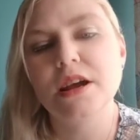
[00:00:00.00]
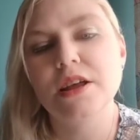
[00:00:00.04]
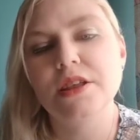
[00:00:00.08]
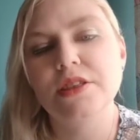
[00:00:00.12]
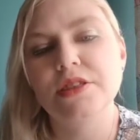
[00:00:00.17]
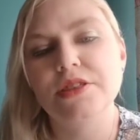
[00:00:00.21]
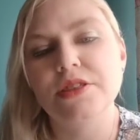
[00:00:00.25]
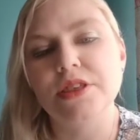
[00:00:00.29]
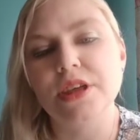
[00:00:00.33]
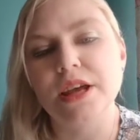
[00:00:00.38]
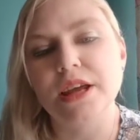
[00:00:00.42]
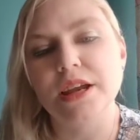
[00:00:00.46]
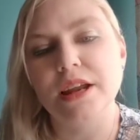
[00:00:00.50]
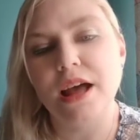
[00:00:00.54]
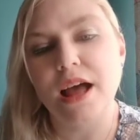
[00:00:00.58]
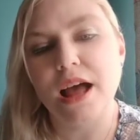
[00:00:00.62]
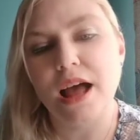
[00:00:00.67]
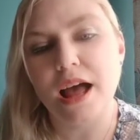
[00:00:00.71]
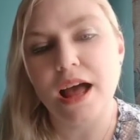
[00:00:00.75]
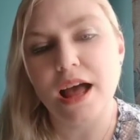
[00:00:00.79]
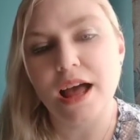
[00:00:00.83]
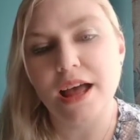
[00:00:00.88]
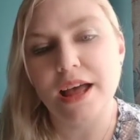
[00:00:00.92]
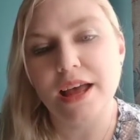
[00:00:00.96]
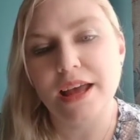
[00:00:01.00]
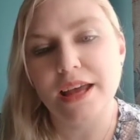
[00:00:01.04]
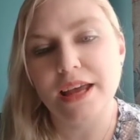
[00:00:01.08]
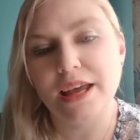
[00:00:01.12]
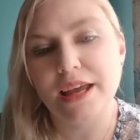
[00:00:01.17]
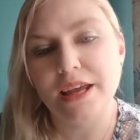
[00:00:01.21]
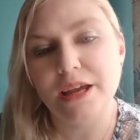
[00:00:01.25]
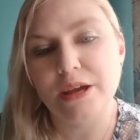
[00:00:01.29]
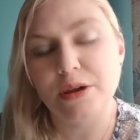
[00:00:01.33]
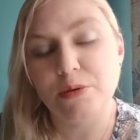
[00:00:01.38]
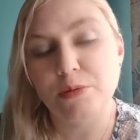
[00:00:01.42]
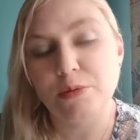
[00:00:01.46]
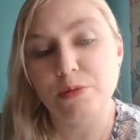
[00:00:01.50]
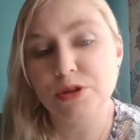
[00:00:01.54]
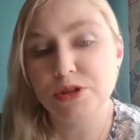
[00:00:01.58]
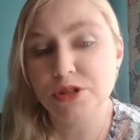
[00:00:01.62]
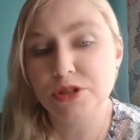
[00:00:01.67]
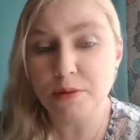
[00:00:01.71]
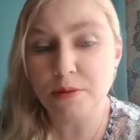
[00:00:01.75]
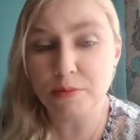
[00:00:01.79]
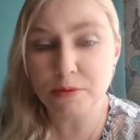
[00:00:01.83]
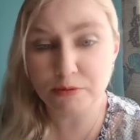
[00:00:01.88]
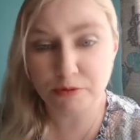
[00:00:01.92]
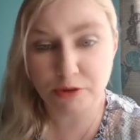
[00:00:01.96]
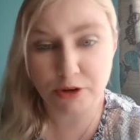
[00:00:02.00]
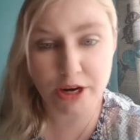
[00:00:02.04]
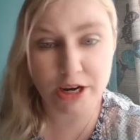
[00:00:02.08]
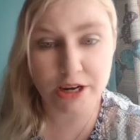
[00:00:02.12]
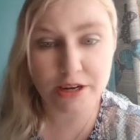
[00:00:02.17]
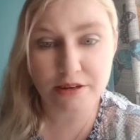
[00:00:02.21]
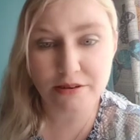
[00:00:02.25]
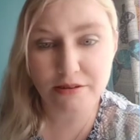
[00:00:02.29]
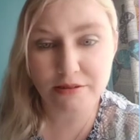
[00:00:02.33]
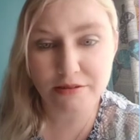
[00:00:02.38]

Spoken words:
that I was top of grade